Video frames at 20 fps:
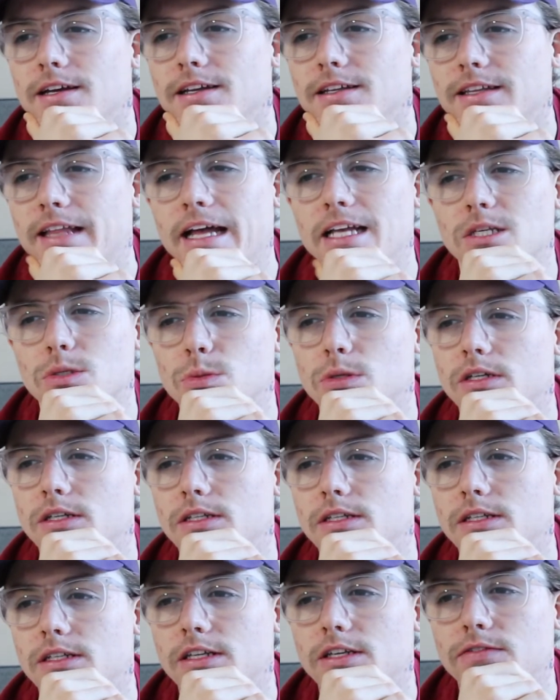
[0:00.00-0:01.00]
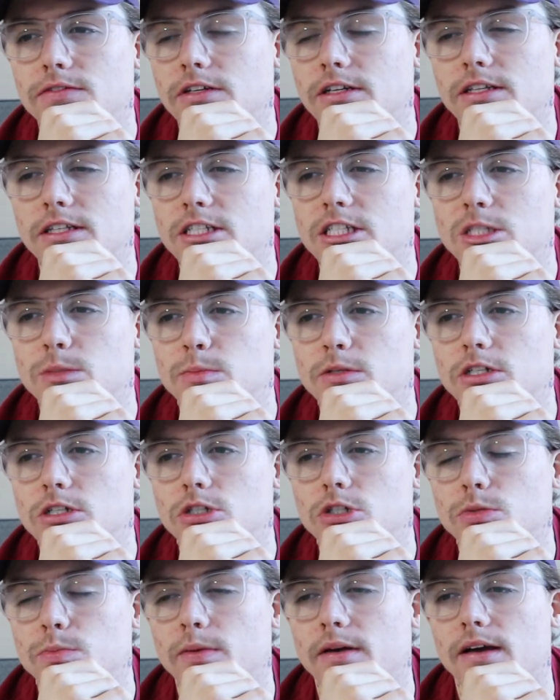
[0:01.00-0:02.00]
that's what, even on this
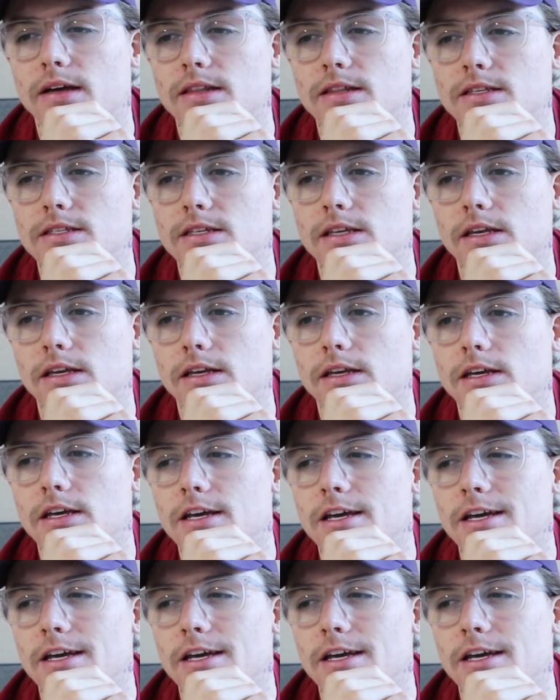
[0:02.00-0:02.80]
spiritual path, is like,